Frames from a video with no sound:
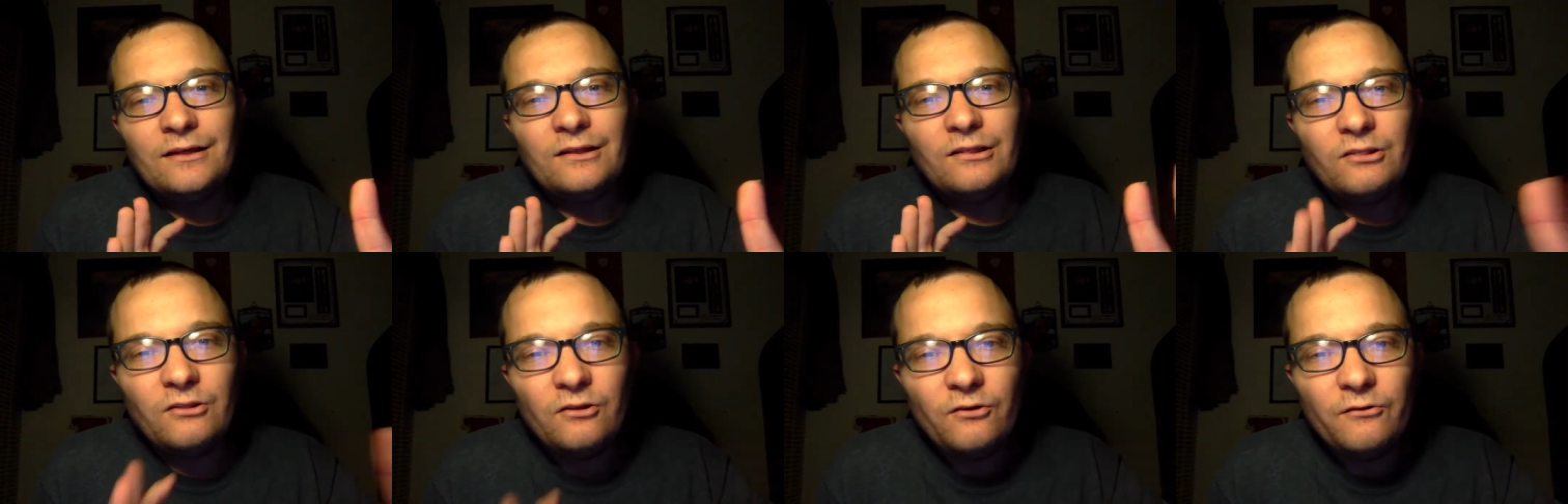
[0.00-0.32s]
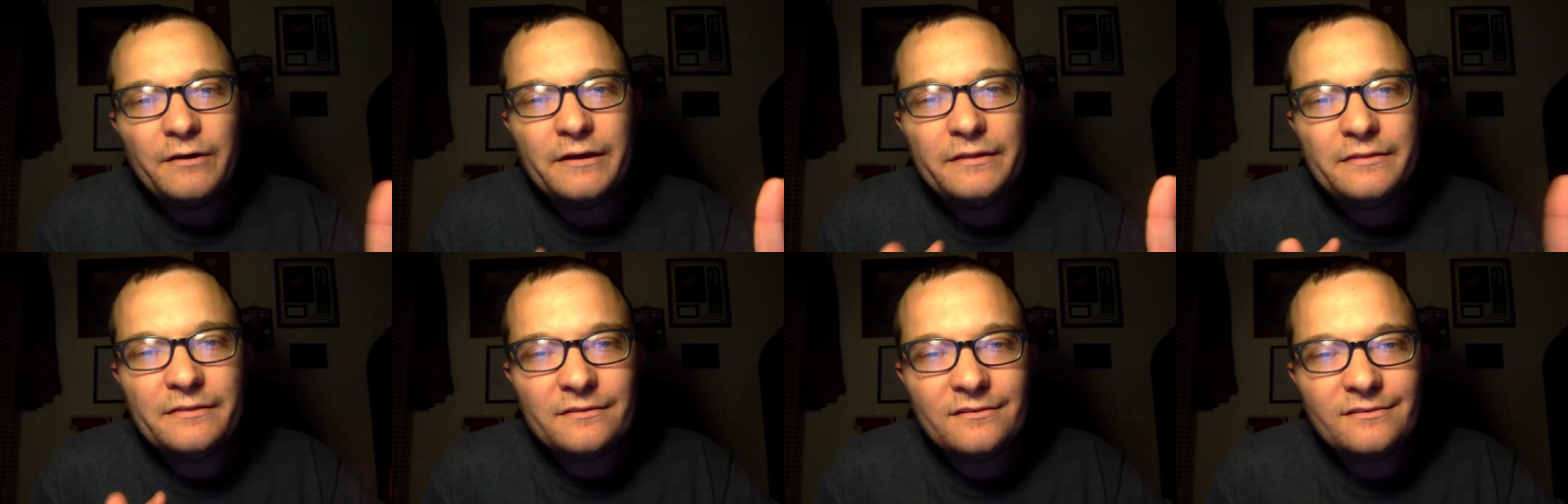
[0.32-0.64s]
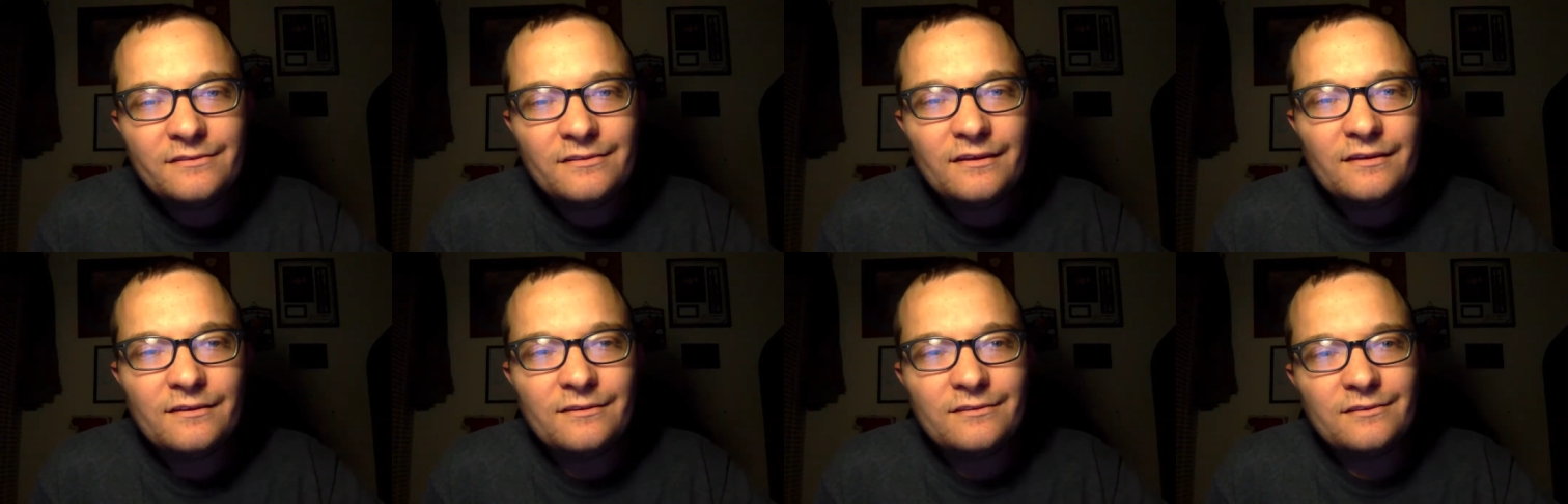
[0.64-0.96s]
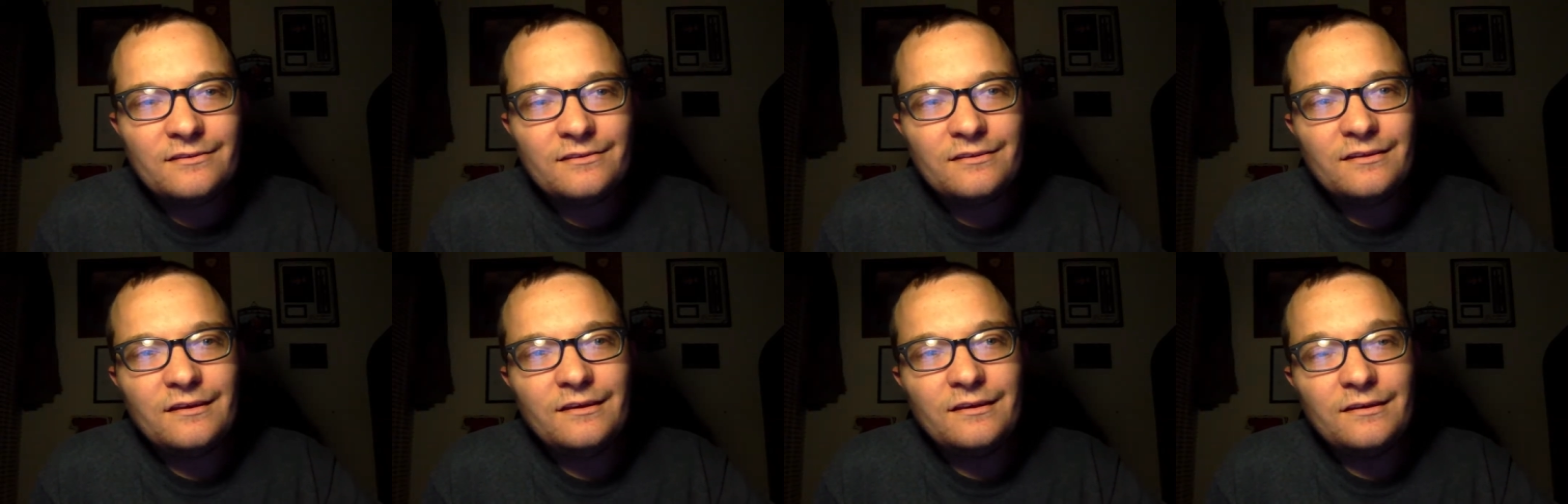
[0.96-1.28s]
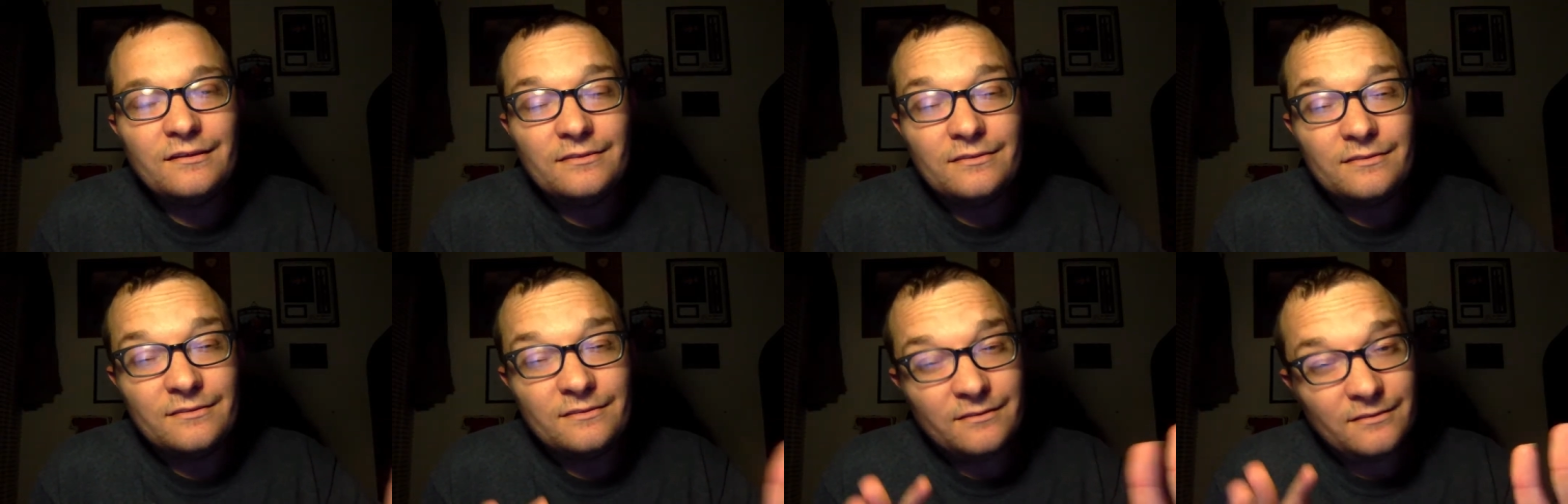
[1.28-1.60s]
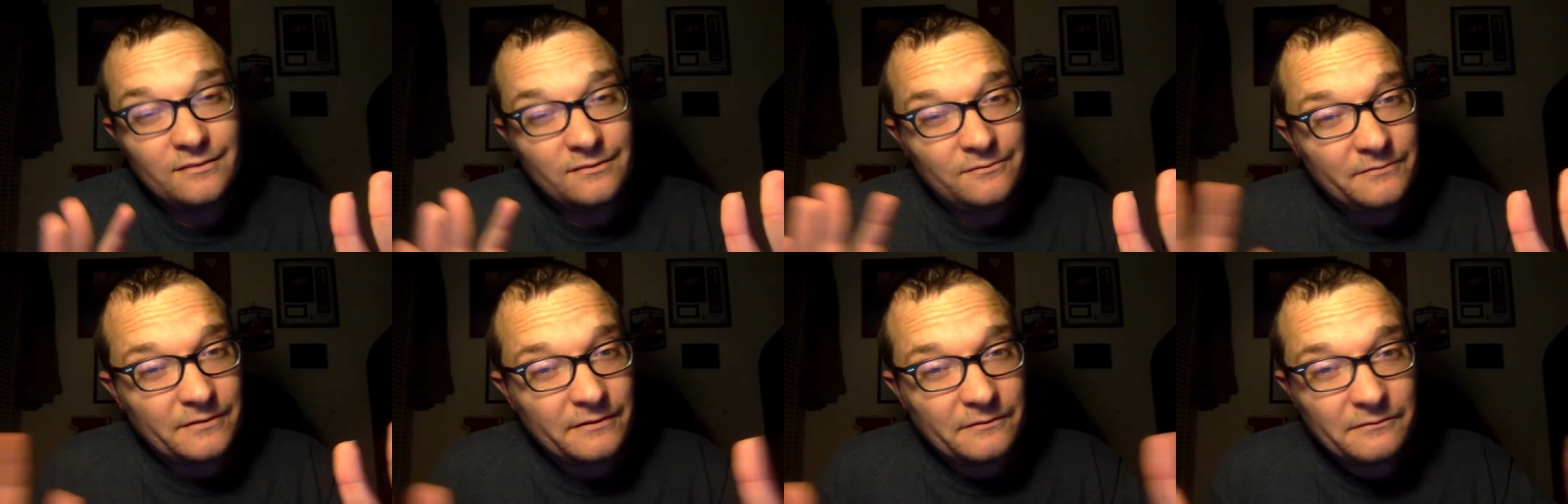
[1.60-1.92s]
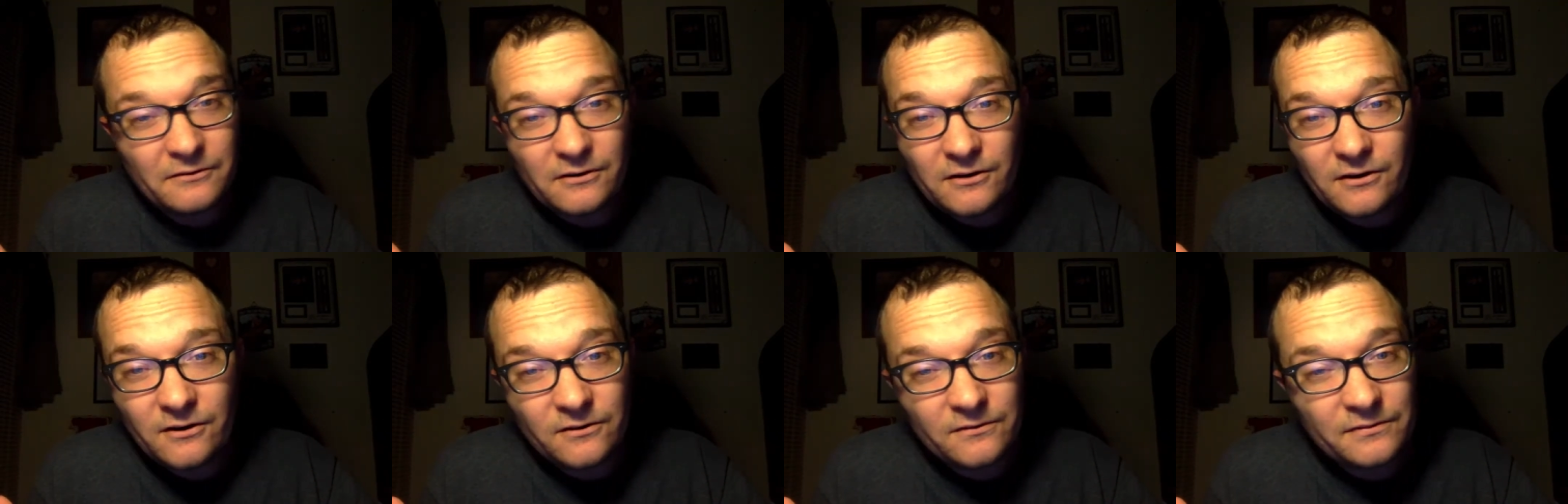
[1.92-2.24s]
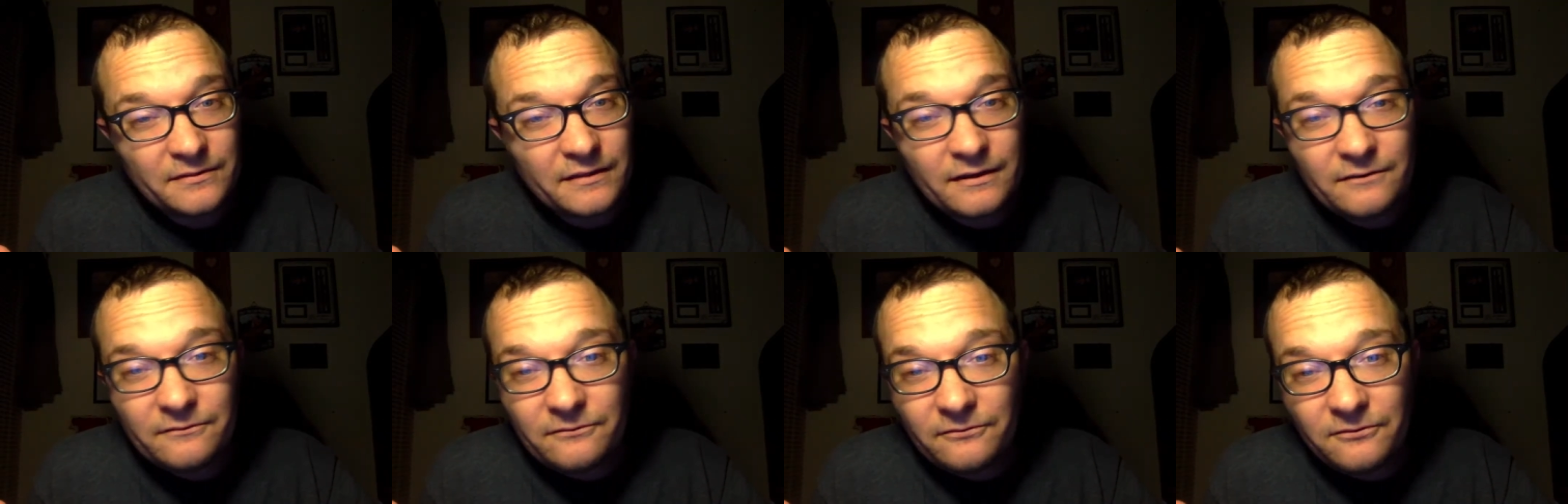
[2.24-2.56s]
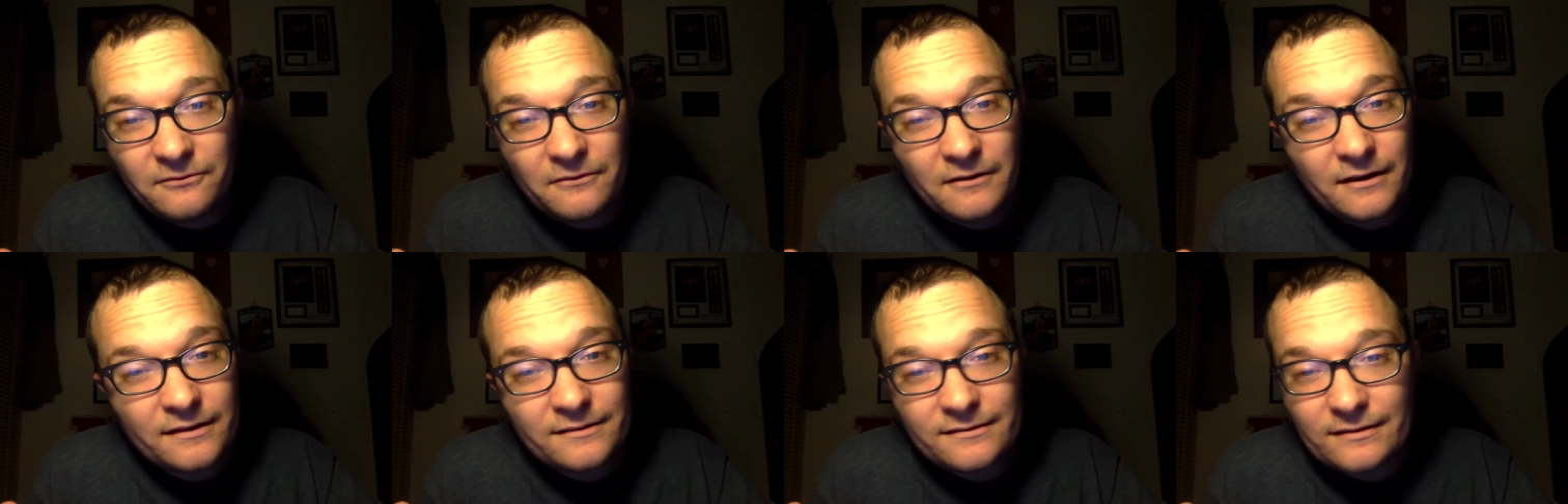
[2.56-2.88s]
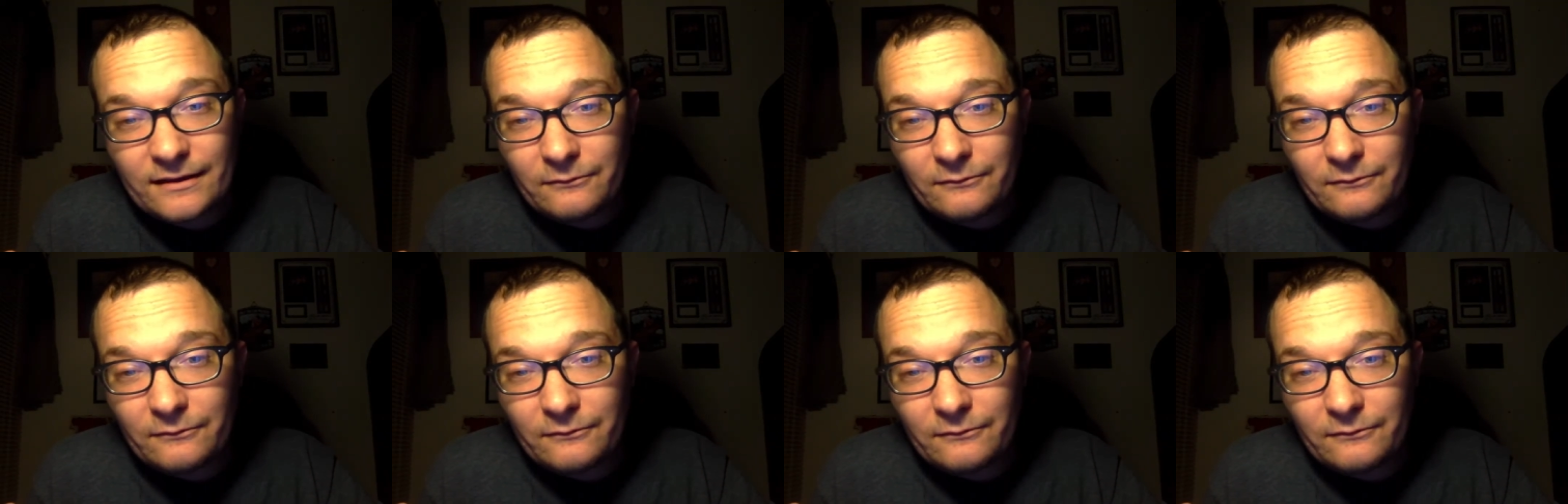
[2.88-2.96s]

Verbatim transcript: Louis the 16th. You've ever heard that phrase,